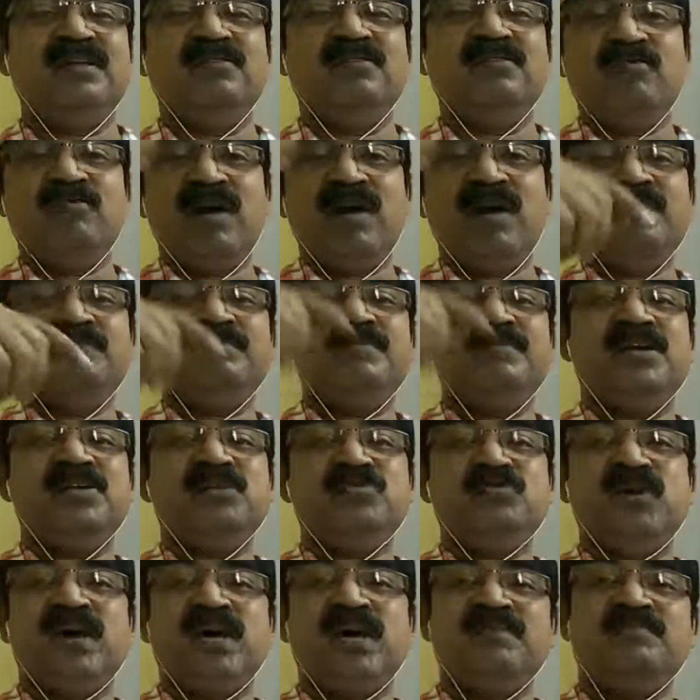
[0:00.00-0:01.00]
1
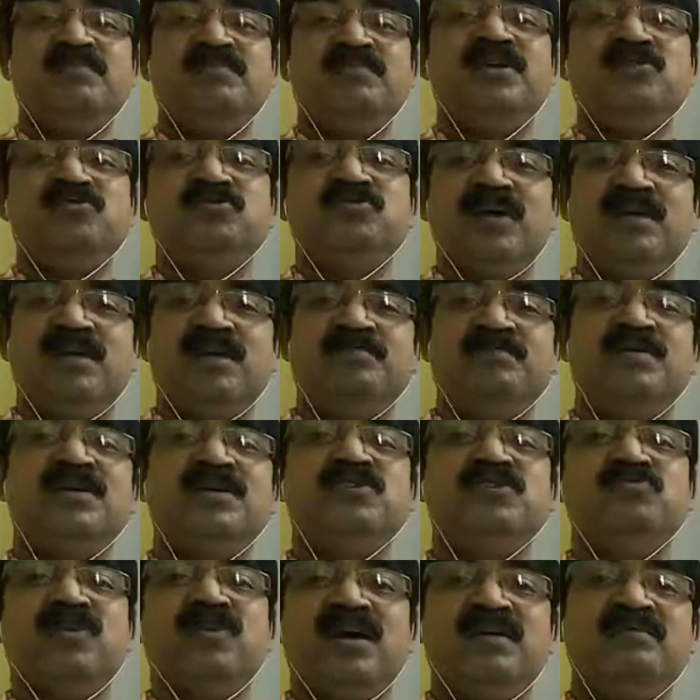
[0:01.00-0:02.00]
plus 1 plus 1
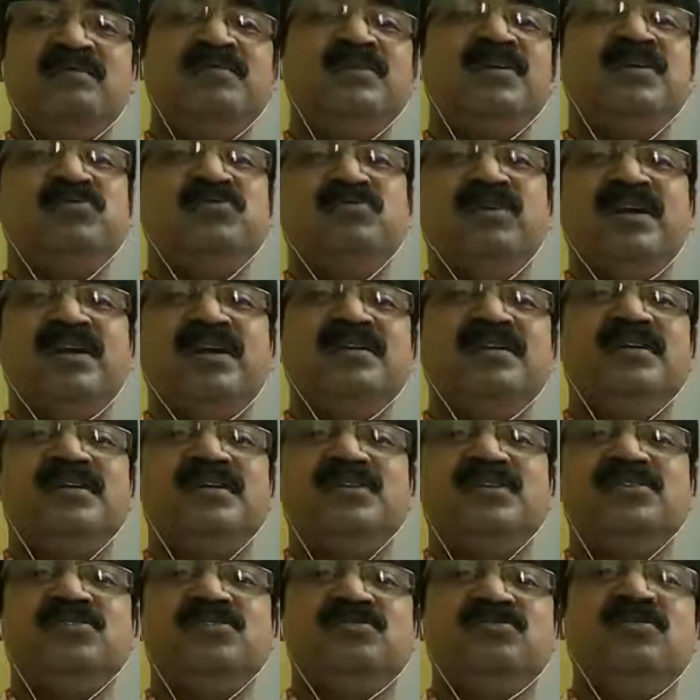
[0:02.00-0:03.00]
plus 1 plus 1
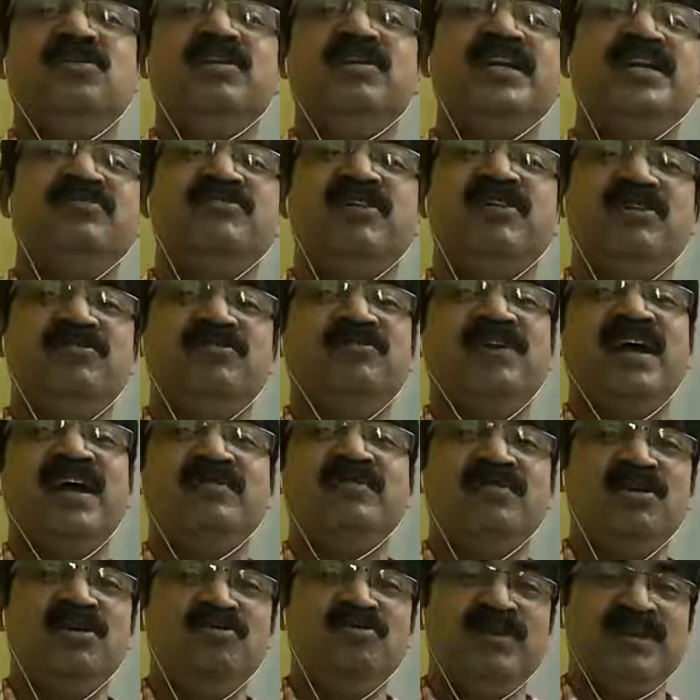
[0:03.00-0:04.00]
is not equal to
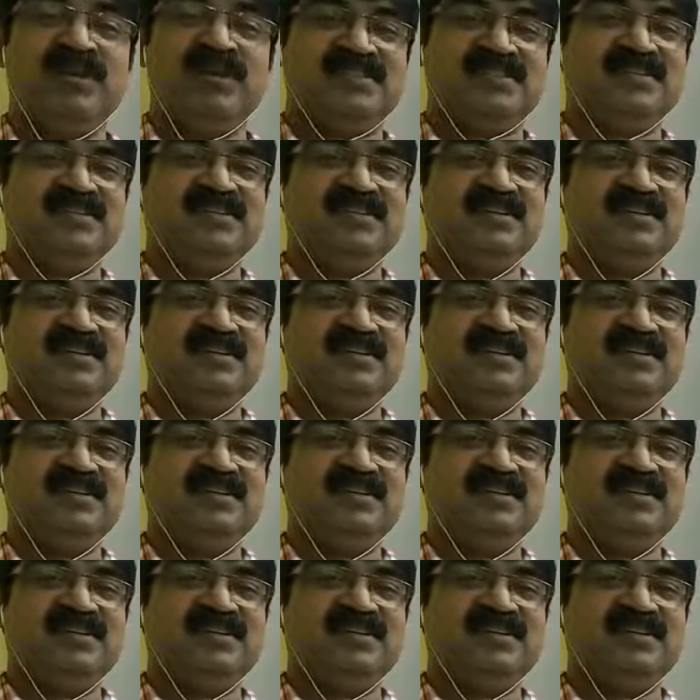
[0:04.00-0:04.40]
5 always.